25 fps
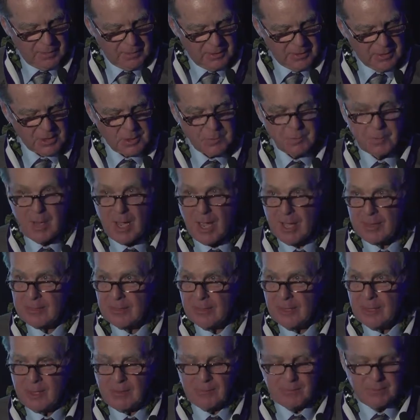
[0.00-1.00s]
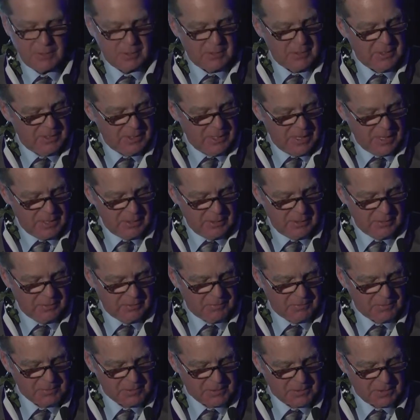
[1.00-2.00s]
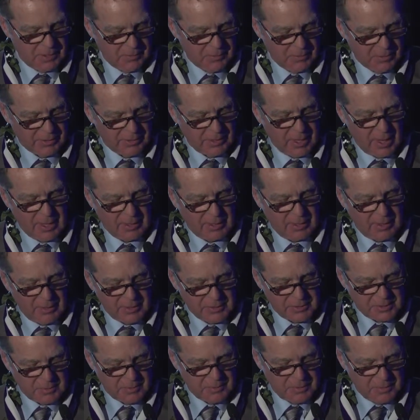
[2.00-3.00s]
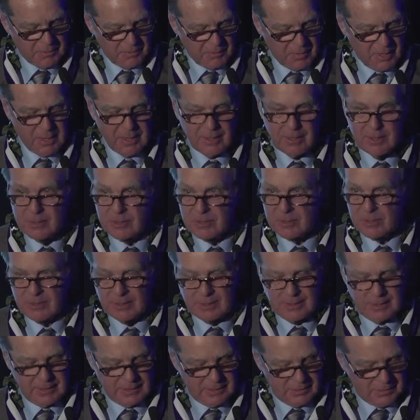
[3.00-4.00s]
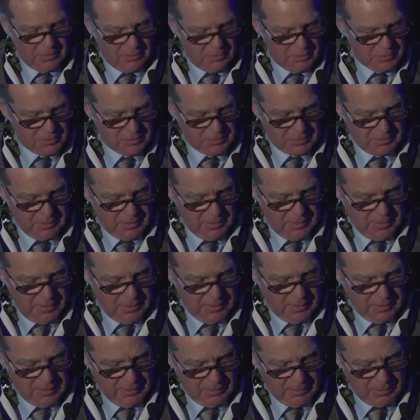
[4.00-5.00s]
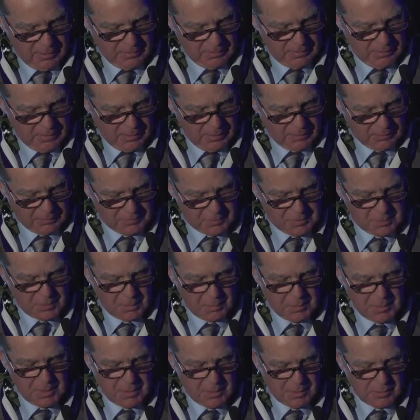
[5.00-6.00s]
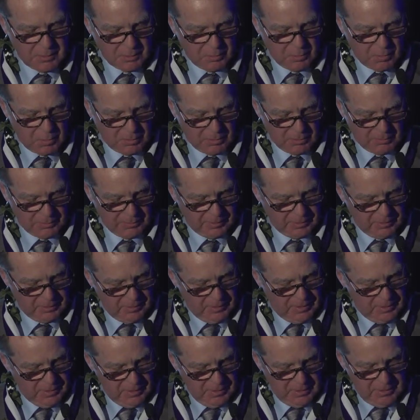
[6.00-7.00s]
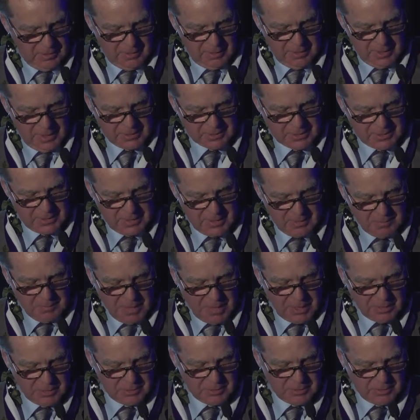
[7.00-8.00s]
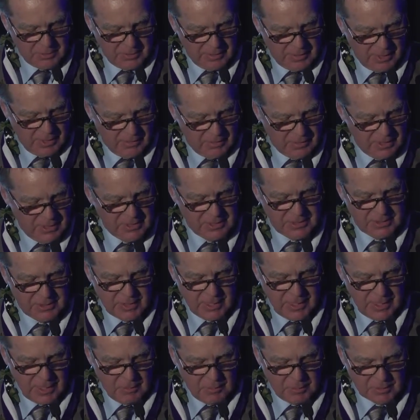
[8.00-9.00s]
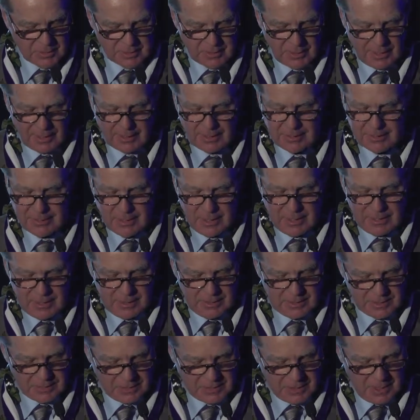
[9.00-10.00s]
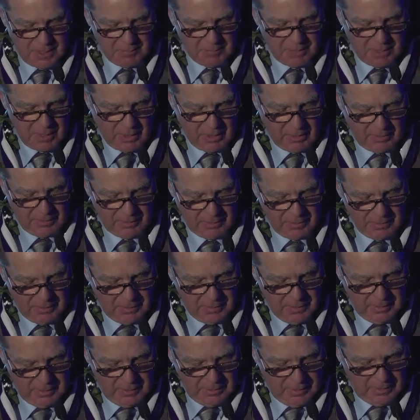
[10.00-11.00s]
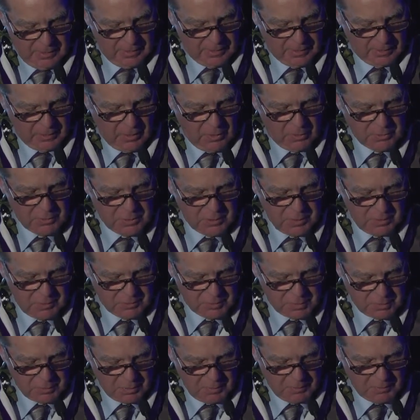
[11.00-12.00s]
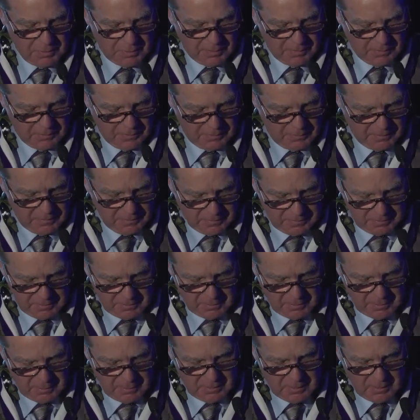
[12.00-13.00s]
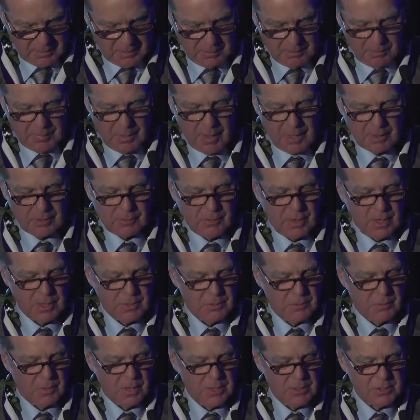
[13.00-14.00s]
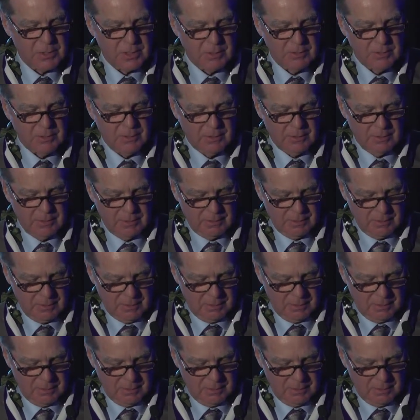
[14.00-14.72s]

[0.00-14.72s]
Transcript: This path led him to Indiana University, where Doc Councilman reigned as the leading coach of swimming in the world. His team manager there each day was like attending a seminar in the coaching of swimming. Upon graduation,